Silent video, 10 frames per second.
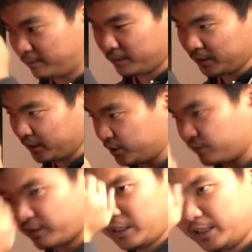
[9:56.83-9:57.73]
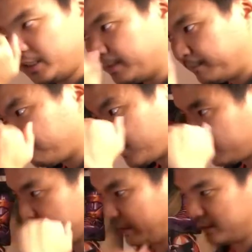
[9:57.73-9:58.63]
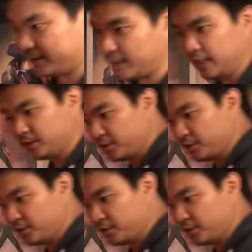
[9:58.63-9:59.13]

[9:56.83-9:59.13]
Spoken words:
it. But it's really very tight.